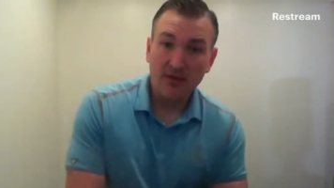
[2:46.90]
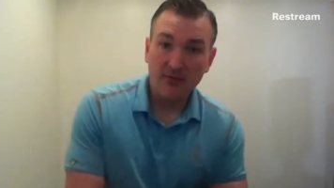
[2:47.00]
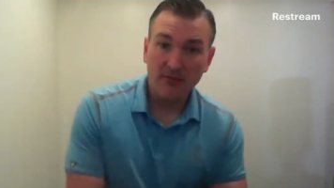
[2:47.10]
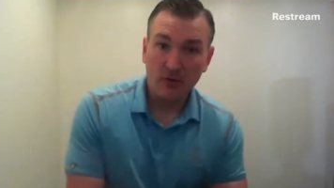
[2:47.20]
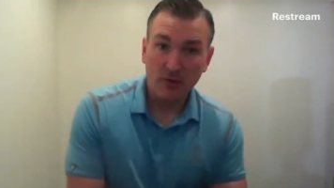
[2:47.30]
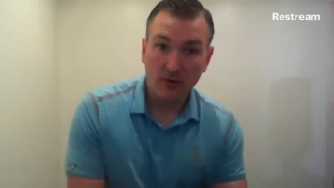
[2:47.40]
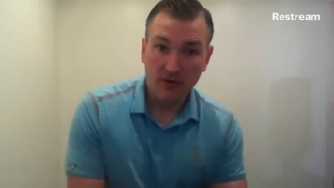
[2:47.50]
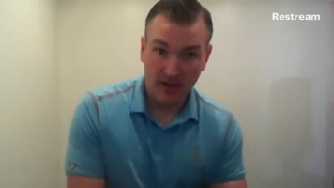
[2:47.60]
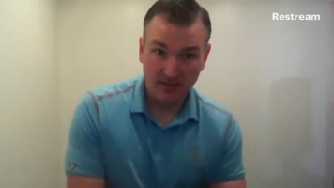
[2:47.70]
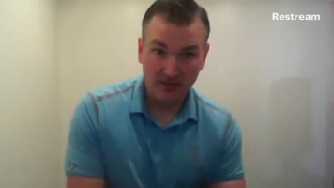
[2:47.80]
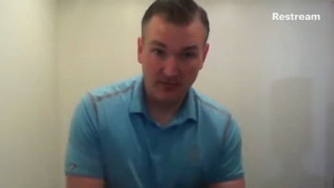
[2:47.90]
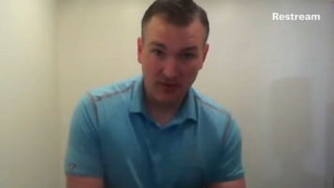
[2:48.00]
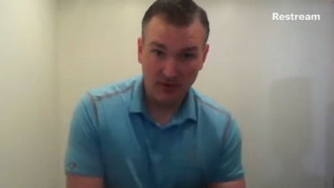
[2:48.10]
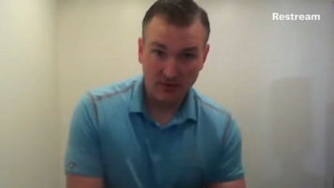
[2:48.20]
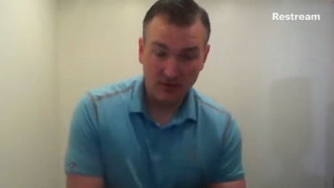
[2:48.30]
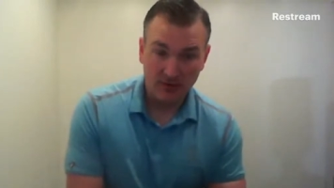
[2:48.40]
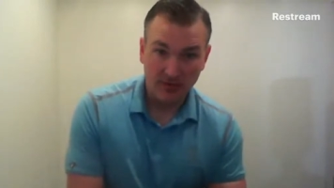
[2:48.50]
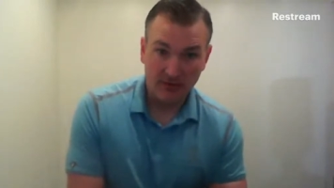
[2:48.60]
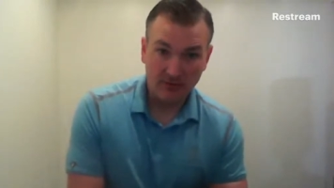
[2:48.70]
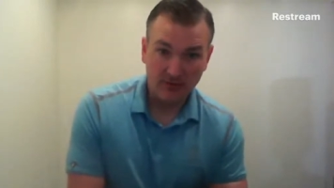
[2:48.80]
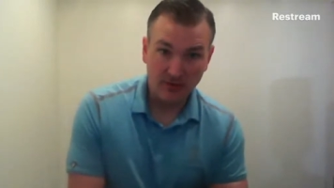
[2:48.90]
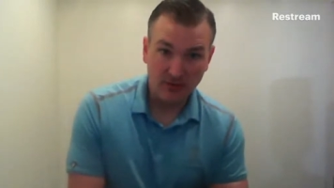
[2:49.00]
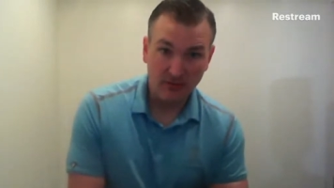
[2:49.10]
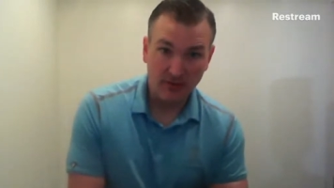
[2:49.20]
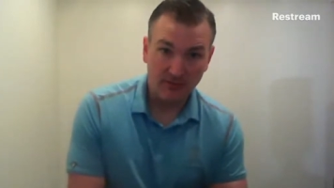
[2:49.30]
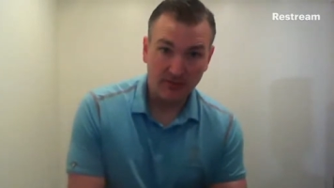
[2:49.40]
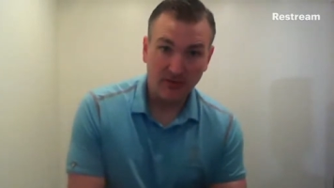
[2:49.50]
for the activity that you're about to be doing.